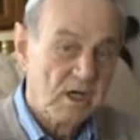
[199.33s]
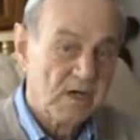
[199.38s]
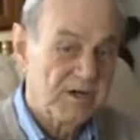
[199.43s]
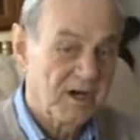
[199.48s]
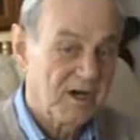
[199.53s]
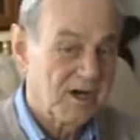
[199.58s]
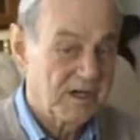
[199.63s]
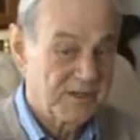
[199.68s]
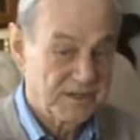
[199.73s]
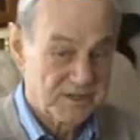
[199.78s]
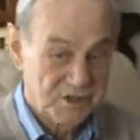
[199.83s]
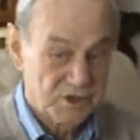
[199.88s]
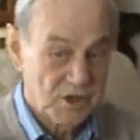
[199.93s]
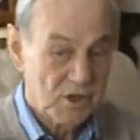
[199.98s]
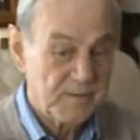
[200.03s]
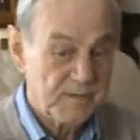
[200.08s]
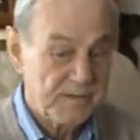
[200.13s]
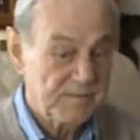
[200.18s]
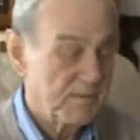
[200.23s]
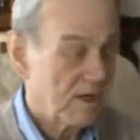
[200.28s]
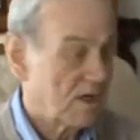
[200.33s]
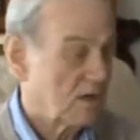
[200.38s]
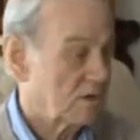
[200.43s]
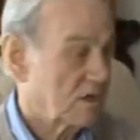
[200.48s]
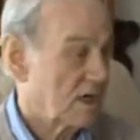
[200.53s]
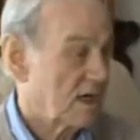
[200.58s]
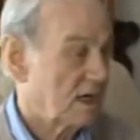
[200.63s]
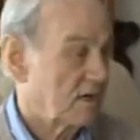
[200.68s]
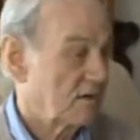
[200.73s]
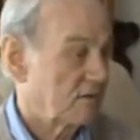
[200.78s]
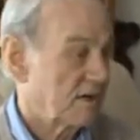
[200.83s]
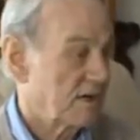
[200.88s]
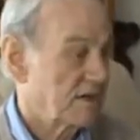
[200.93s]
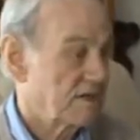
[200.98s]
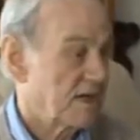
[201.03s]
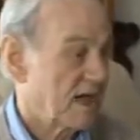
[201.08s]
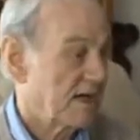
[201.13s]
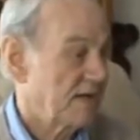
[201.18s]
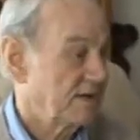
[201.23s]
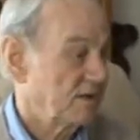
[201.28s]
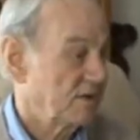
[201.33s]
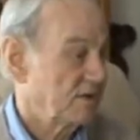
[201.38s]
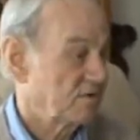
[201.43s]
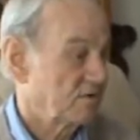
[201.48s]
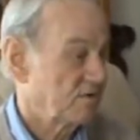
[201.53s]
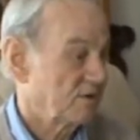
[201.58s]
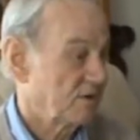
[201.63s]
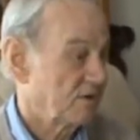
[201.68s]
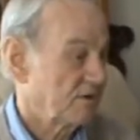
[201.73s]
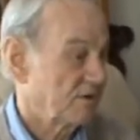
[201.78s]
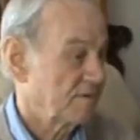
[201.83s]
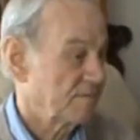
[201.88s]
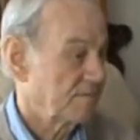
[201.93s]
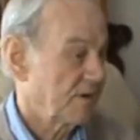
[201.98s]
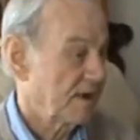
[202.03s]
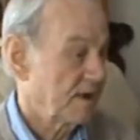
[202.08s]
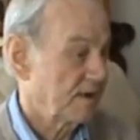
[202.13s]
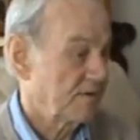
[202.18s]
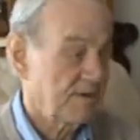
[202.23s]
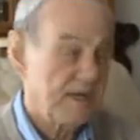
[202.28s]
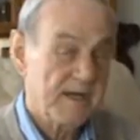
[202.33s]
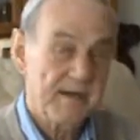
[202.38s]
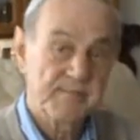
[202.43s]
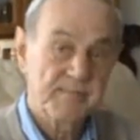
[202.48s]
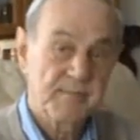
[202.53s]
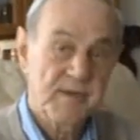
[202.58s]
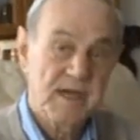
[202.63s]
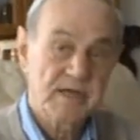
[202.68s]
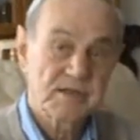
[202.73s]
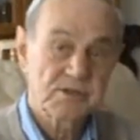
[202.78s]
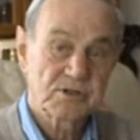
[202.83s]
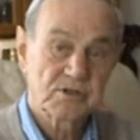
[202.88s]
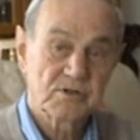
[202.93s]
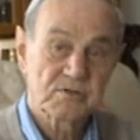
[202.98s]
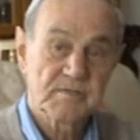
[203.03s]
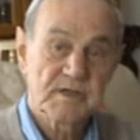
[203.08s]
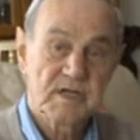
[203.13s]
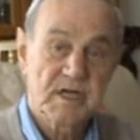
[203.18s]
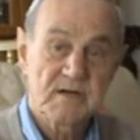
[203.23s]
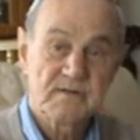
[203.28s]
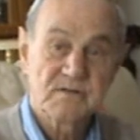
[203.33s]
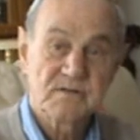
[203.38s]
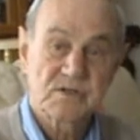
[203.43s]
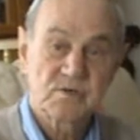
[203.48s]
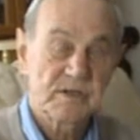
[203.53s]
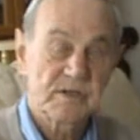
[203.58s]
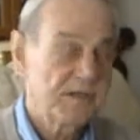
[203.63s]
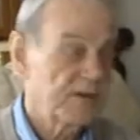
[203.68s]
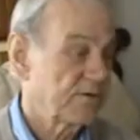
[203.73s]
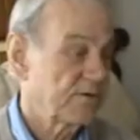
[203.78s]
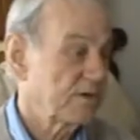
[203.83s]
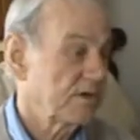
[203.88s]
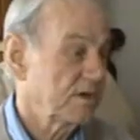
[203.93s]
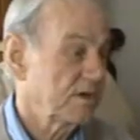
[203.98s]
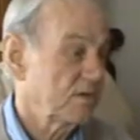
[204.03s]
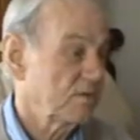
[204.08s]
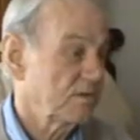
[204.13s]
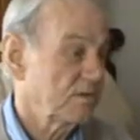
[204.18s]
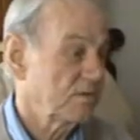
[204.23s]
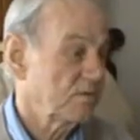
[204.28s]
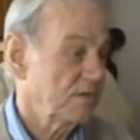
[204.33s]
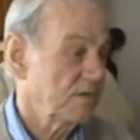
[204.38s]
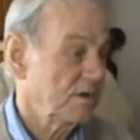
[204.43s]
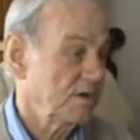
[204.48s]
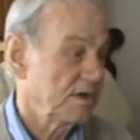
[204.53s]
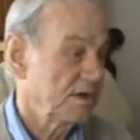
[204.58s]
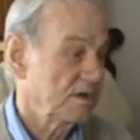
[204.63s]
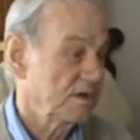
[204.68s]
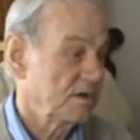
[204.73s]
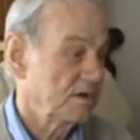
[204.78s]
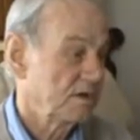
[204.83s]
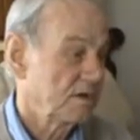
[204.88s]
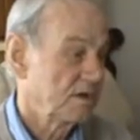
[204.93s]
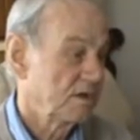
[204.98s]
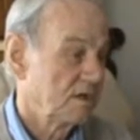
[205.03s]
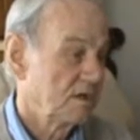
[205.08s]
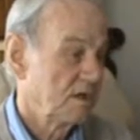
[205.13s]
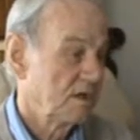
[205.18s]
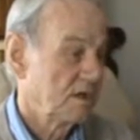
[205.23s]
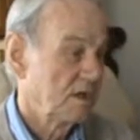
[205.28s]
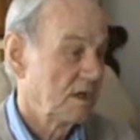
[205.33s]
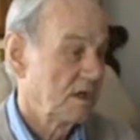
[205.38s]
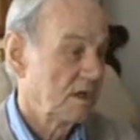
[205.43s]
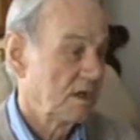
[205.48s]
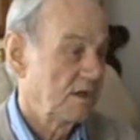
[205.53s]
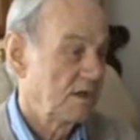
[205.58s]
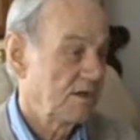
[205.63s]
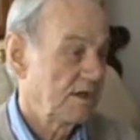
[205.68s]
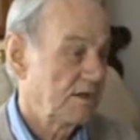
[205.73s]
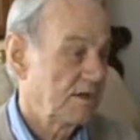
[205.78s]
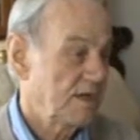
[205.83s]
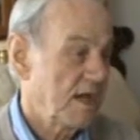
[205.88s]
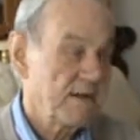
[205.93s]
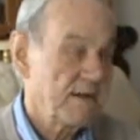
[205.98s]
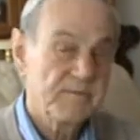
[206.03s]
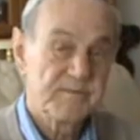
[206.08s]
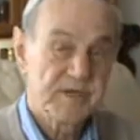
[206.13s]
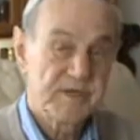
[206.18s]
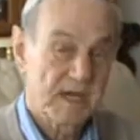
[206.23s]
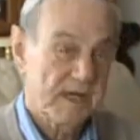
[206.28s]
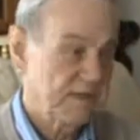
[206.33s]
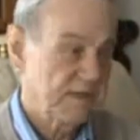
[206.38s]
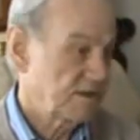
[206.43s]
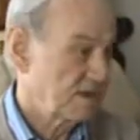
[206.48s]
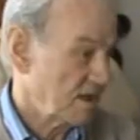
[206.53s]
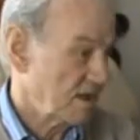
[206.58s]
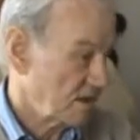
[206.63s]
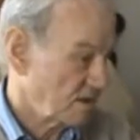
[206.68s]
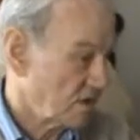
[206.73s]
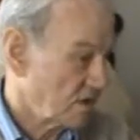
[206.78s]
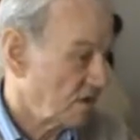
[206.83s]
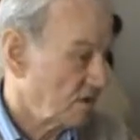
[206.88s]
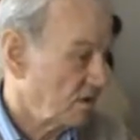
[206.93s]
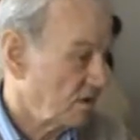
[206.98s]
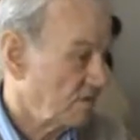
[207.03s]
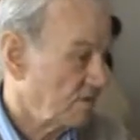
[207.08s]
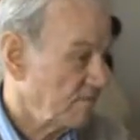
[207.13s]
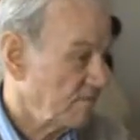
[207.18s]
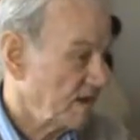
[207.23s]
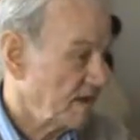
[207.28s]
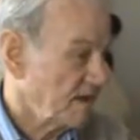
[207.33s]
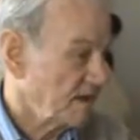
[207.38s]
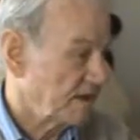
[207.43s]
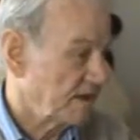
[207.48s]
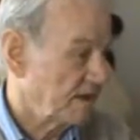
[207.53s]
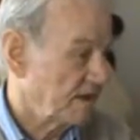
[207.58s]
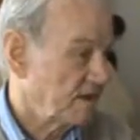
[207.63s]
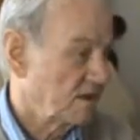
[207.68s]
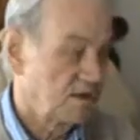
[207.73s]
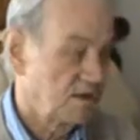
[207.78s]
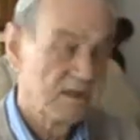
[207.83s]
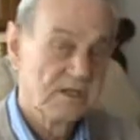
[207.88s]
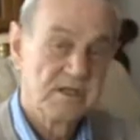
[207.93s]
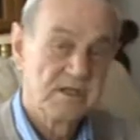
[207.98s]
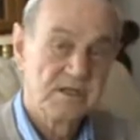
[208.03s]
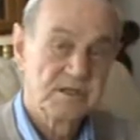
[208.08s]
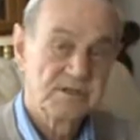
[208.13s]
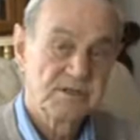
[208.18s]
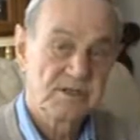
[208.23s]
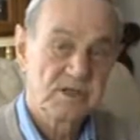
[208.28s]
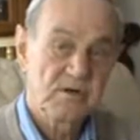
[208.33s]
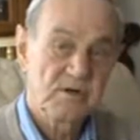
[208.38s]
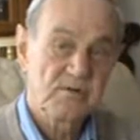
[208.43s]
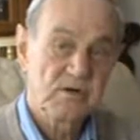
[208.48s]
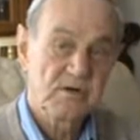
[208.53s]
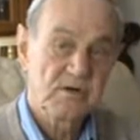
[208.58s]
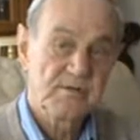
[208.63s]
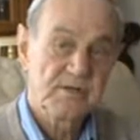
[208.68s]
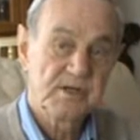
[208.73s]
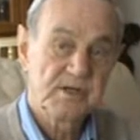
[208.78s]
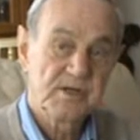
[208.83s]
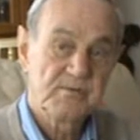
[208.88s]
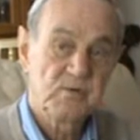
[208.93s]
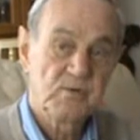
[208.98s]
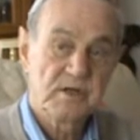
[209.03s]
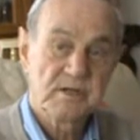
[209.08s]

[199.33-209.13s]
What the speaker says: And I had a job in Marconi's, £8 or £9. That took me over 23 quid a week. And in them days, that's a lot of money. Do you know what I mean?